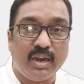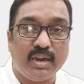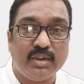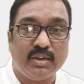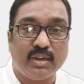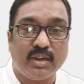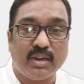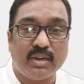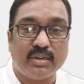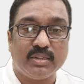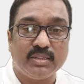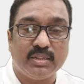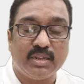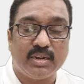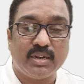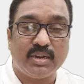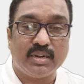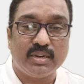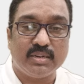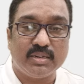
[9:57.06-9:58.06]
And
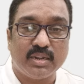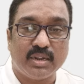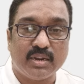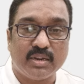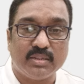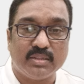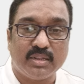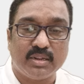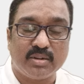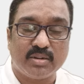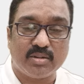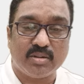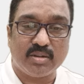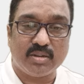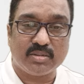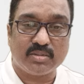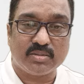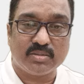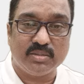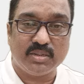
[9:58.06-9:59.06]
another
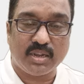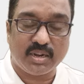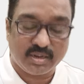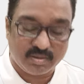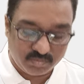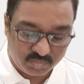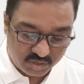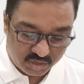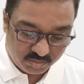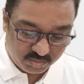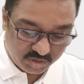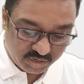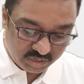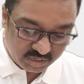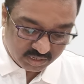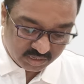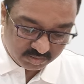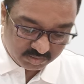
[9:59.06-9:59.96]
cause to the unemployment in